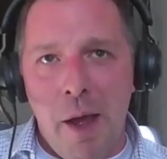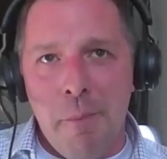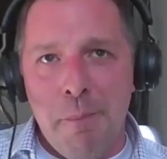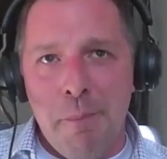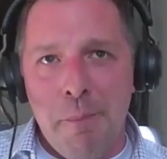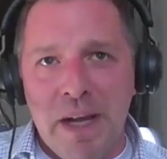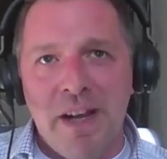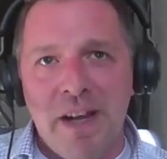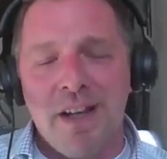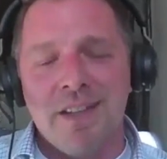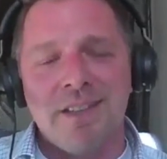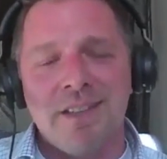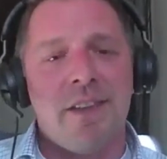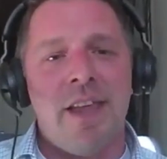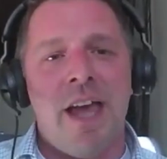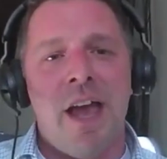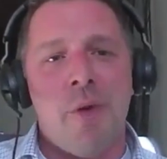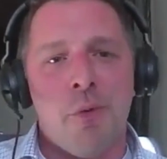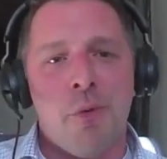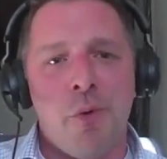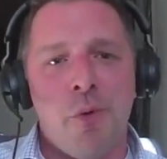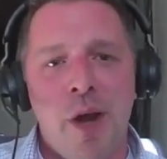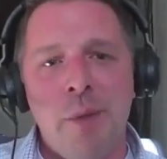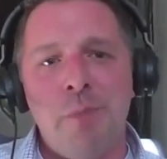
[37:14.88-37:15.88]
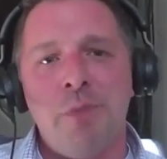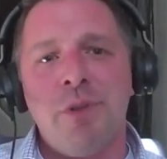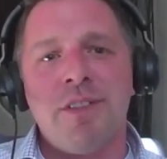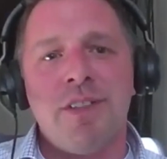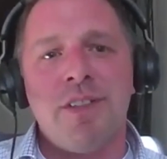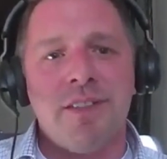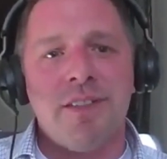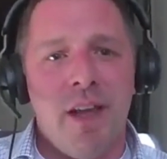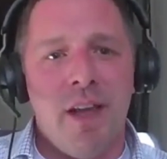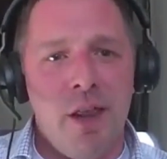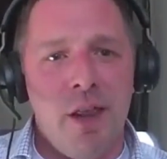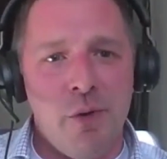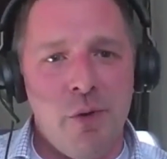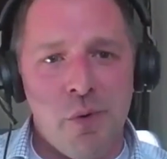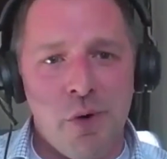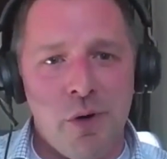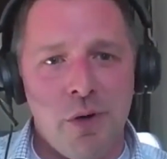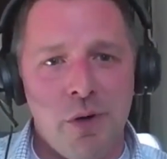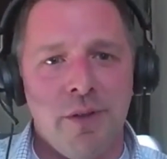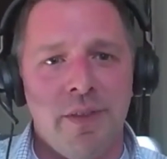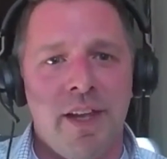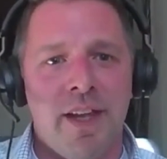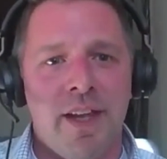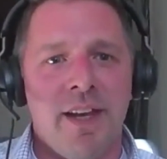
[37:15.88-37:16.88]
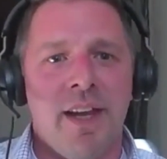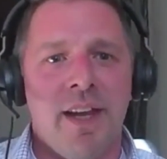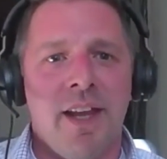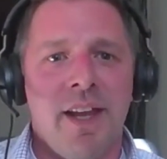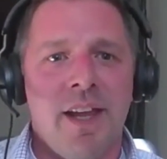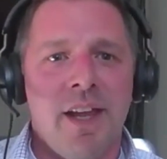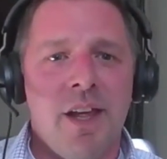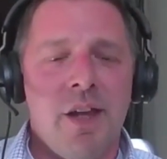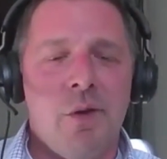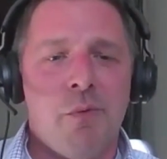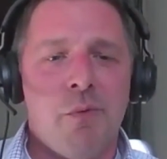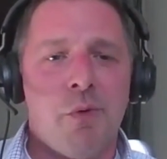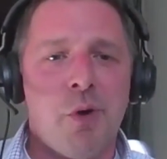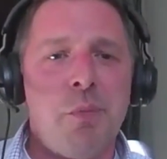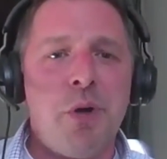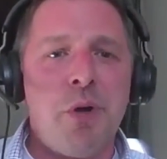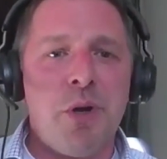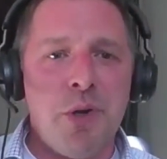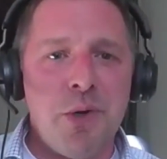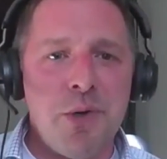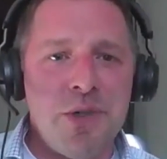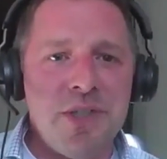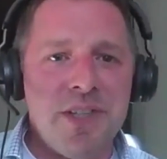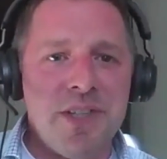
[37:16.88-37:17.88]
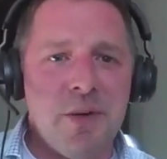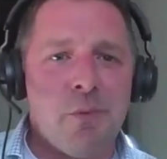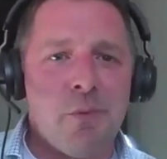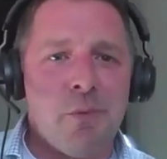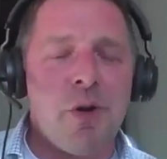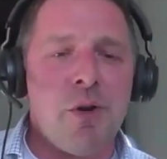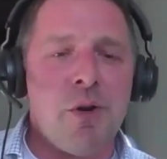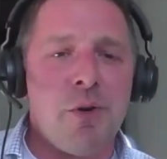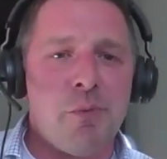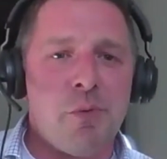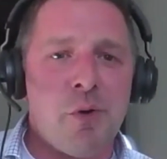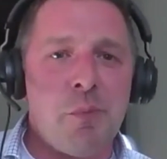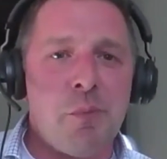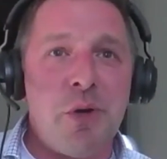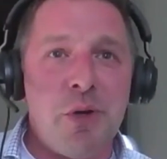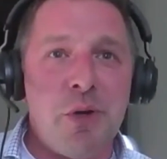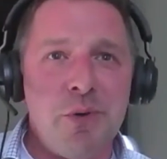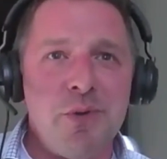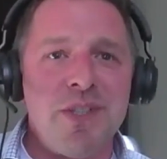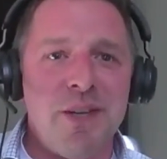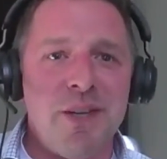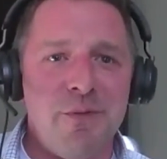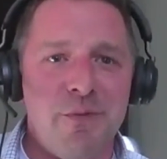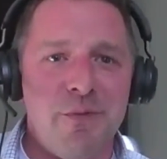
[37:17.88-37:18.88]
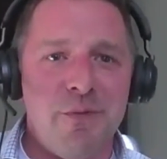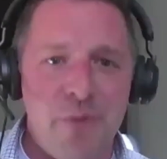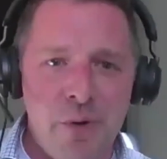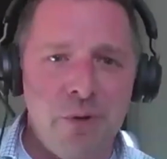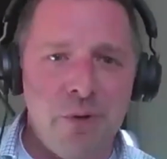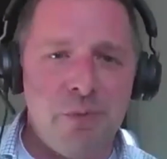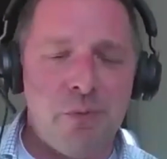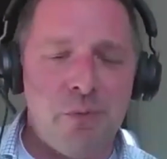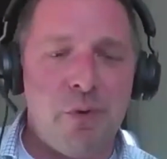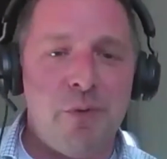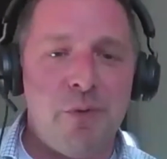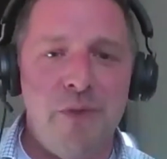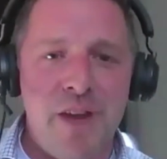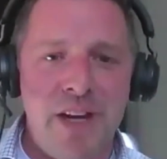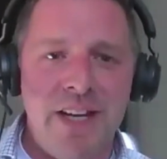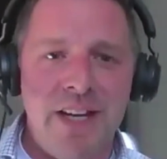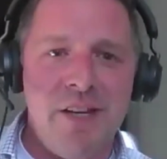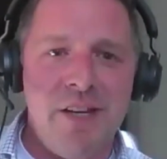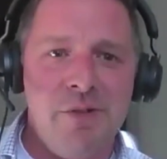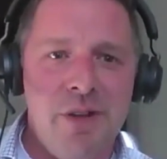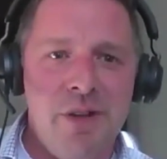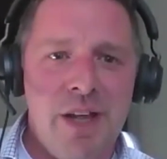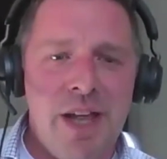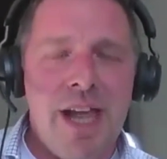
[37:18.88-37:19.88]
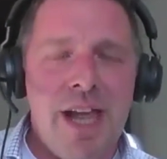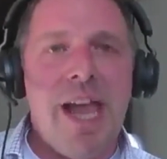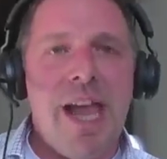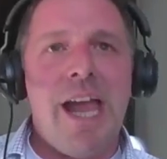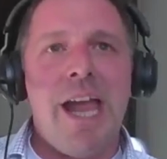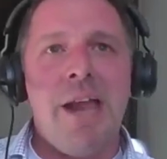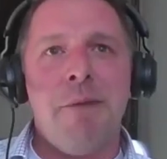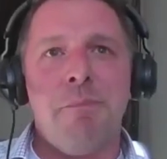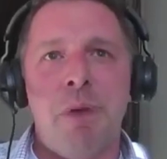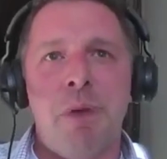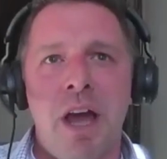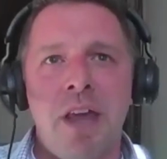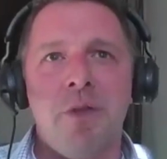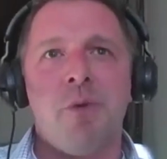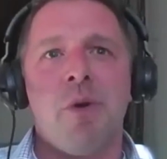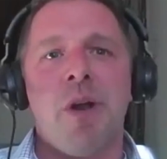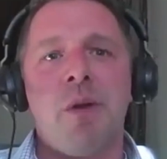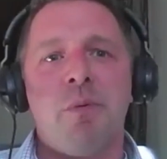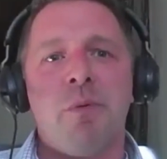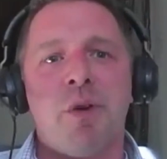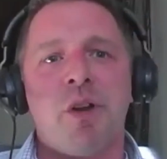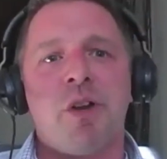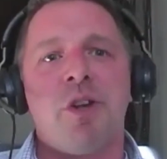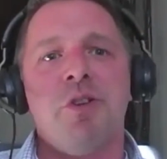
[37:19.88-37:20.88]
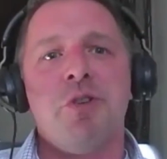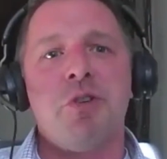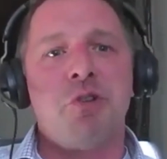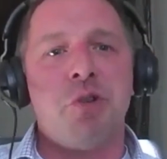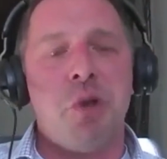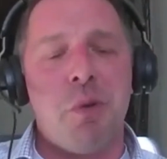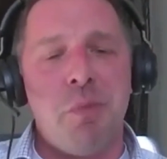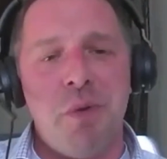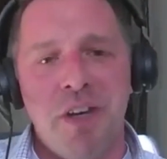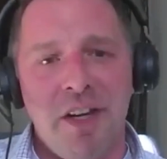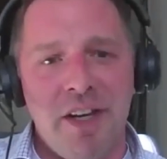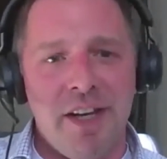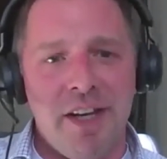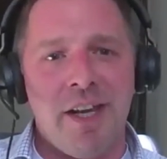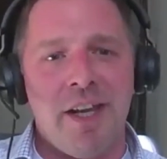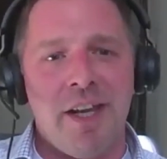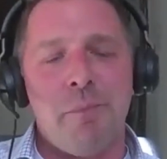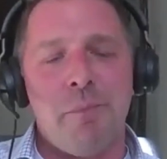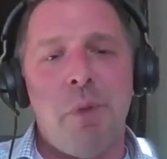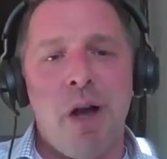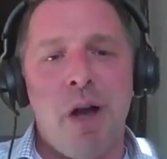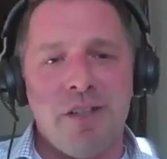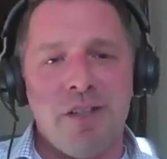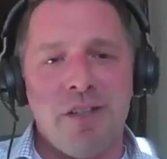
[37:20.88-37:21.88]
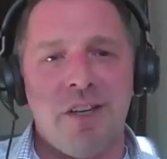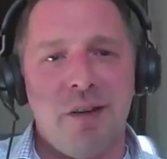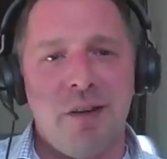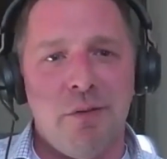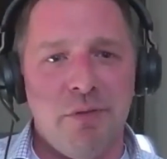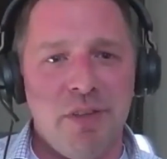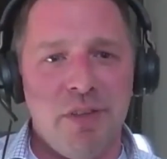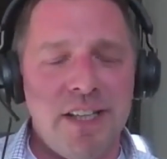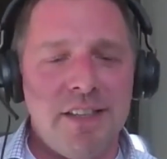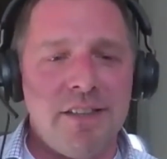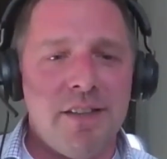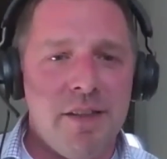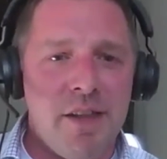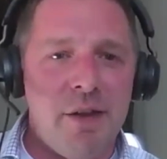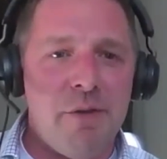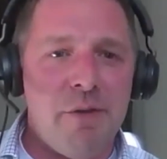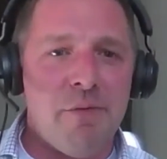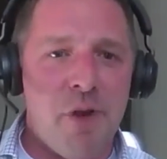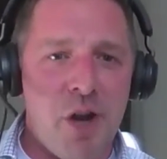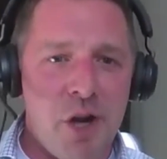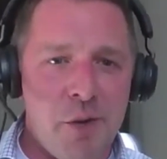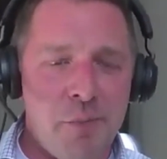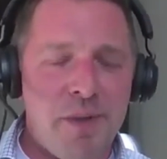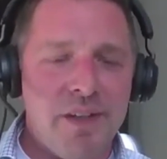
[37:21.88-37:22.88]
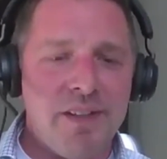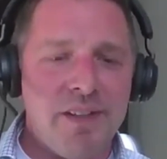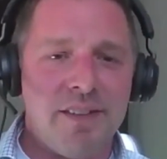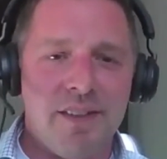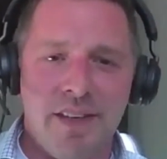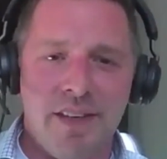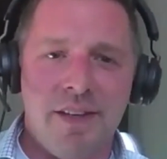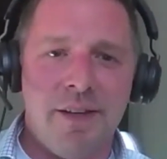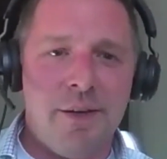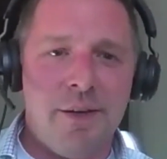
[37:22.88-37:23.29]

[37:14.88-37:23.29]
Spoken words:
because of that, we're able to tell the world that we're producing food, we're feeding you. And by the way, we're contributing positively to the environment.